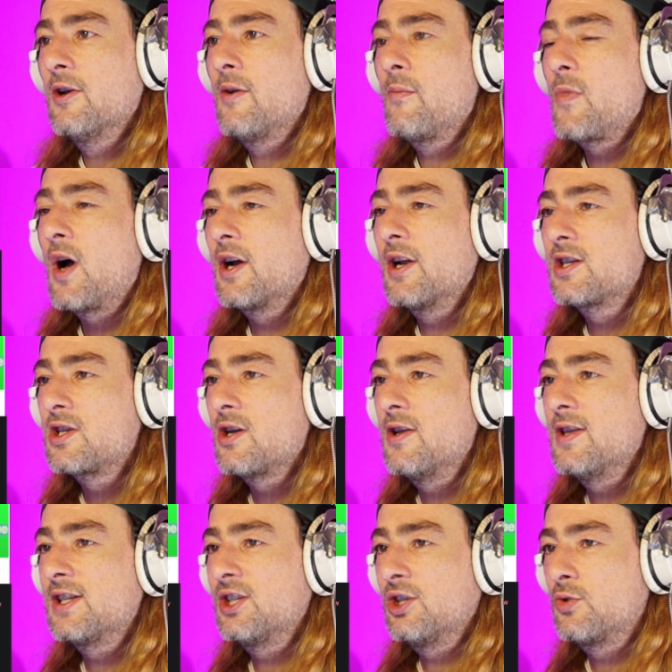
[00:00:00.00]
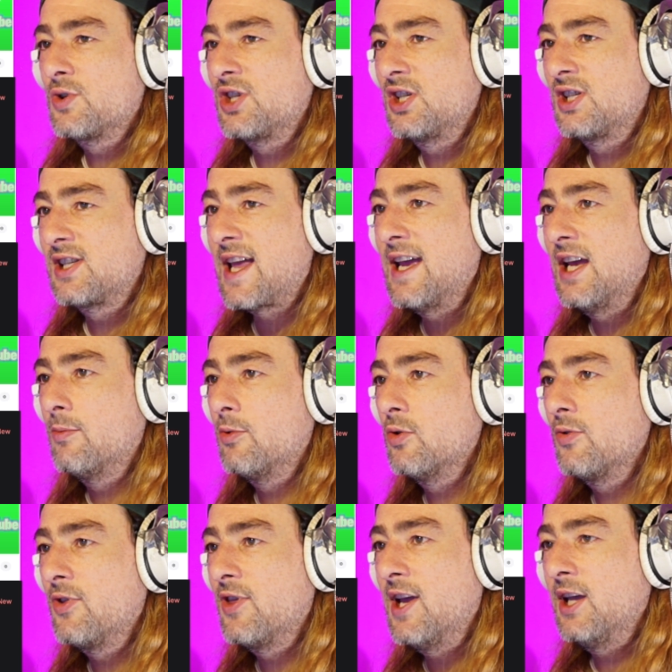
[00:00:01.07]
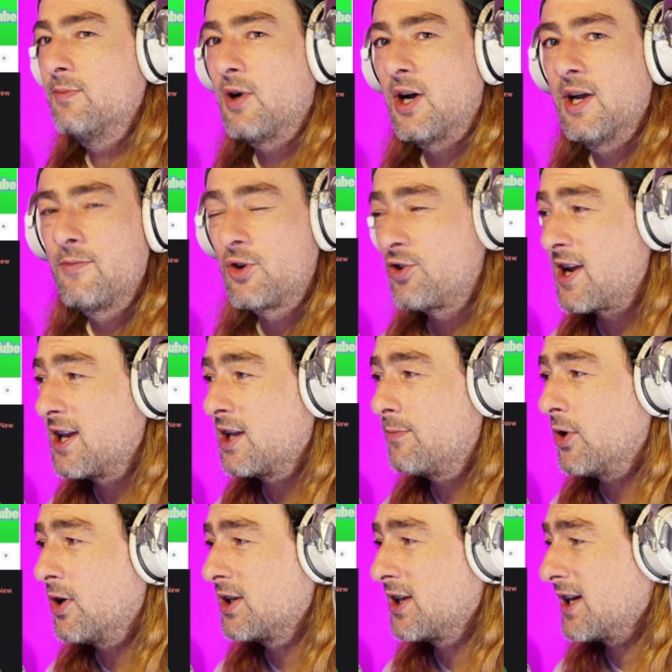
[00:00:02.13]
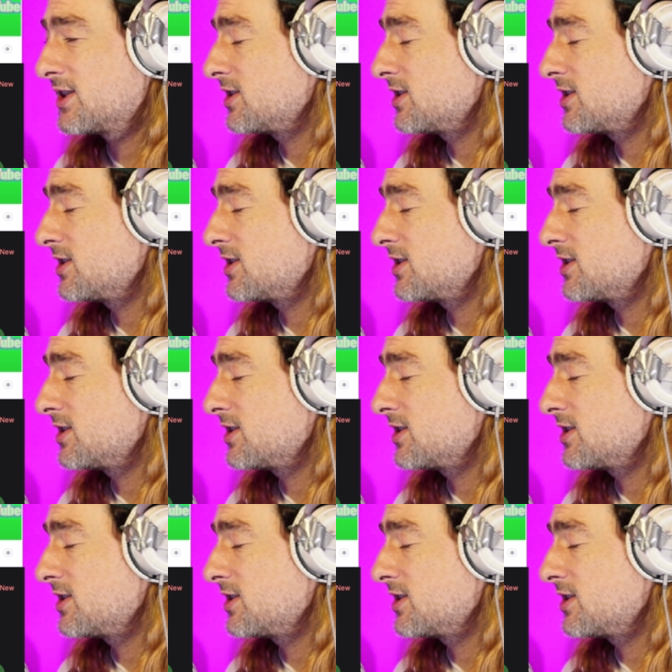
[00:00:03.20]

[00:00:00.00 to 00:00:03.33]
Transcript: I'm going to turn this into a sustainable thing by creating a podcast.